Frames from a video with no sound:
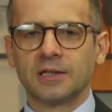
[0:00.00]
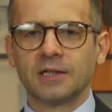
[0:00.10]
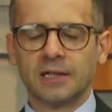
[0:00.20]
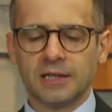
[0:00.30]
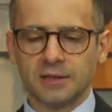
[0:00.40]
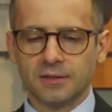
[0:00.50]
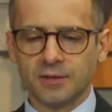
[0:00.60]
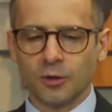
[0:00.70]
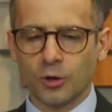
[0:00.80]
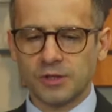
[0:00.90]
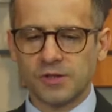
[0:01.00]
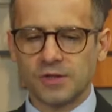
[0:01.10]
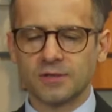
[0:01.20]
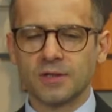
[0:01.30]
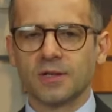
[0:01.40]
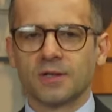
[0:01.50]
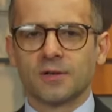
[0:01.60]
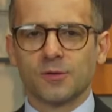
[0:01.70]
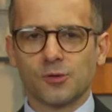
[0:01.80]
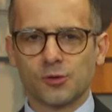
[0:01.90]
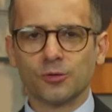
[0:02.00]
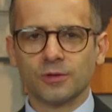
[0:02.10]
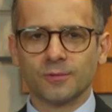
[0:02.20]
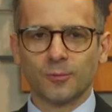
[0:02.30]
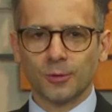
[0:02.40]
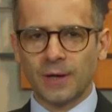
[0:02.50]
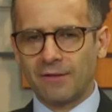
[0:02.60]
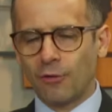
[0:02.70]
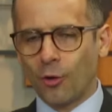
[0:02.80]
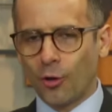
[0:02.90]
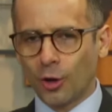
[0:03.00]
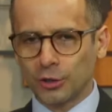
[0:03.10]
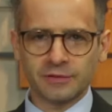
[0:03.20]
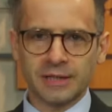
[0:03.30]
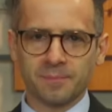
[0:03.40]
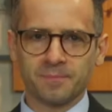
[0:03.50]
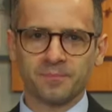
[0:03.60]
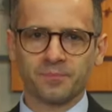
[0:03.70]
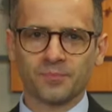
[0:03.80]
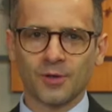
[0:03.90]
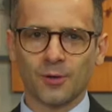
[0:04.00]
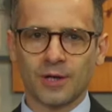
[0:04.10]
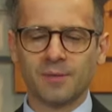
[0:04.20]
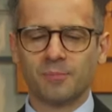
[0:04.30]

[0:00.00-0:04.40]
in the hot seat? Soon, we'll have all of them, okay?